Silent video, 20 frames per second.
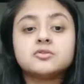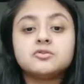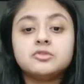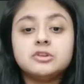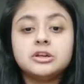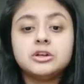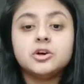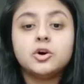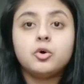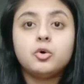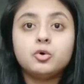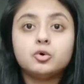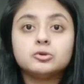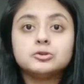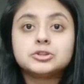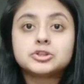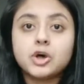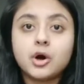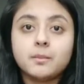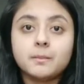read a
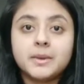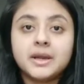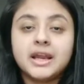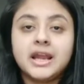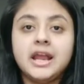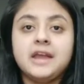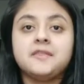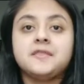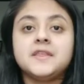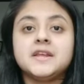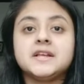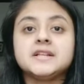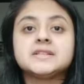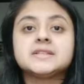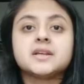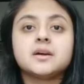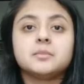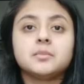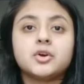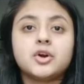whole topic and then
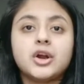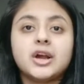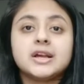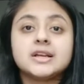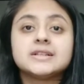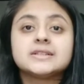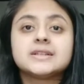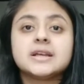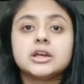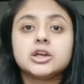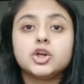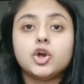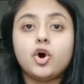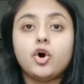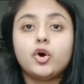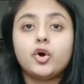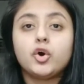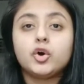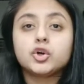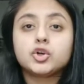summarize
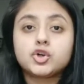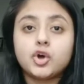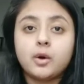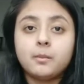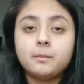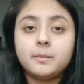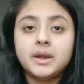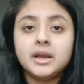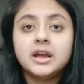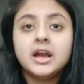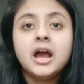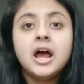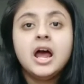your topic